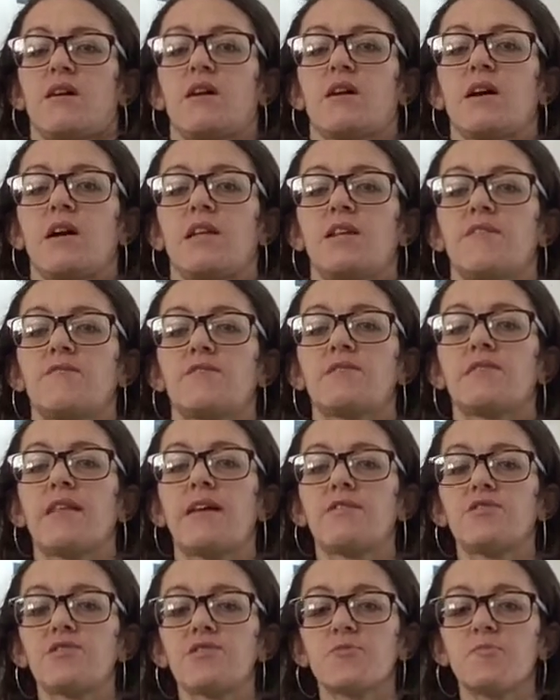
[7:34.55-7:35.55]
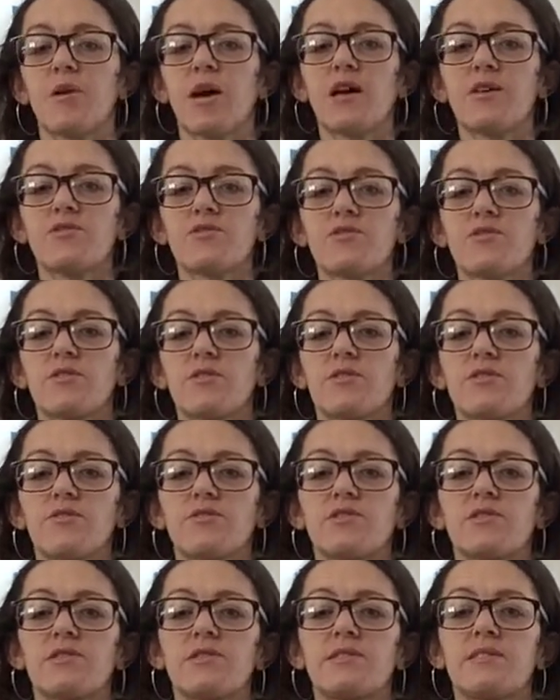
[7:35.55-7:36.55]
a kind of slunged posture.
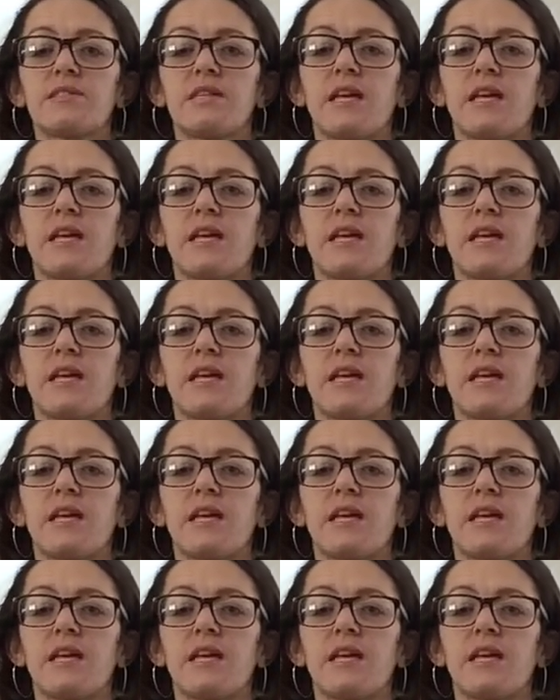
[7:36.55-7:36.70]
You're just